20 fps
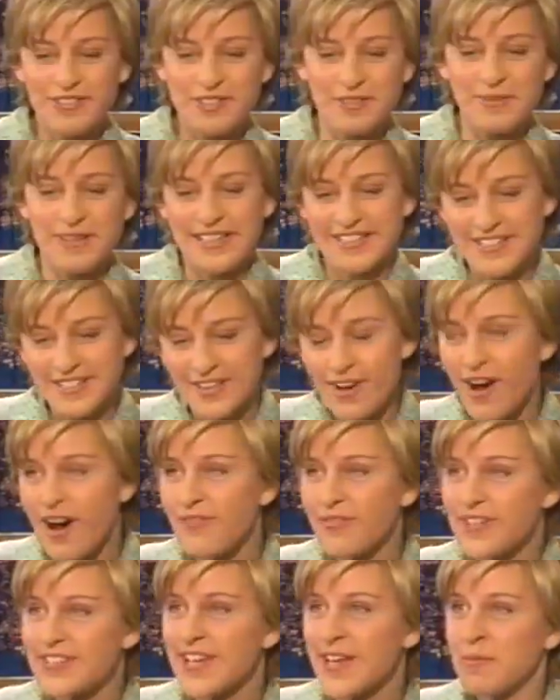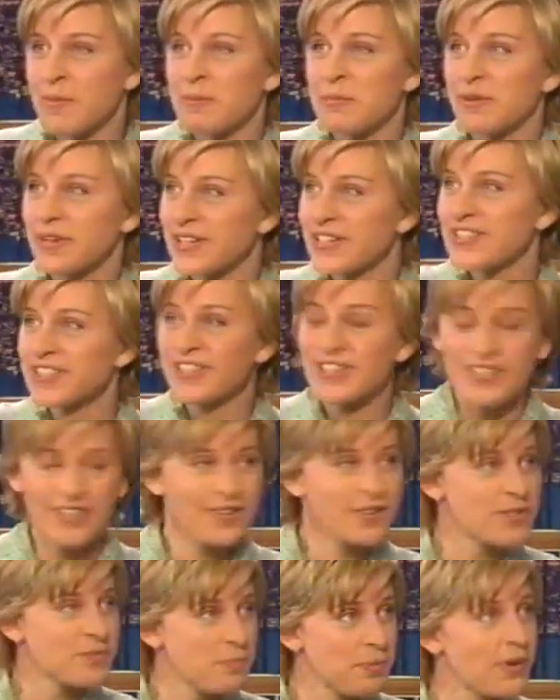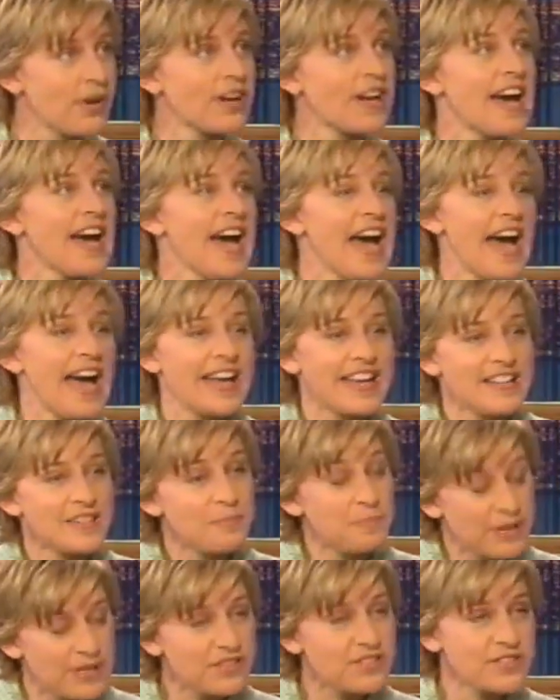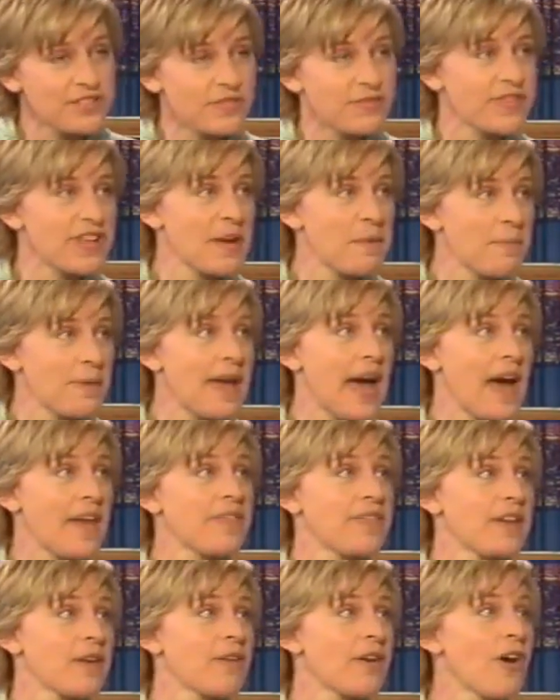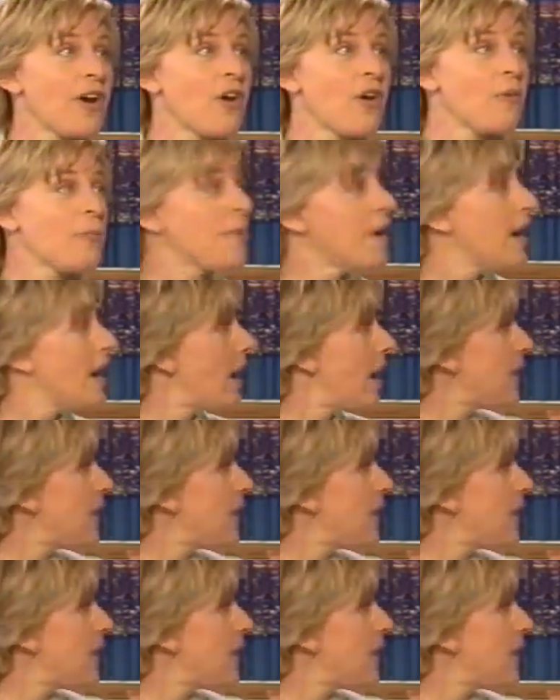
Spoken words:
to me. It's a coffee table book. It's a huge book, and it's pictures of them at their home.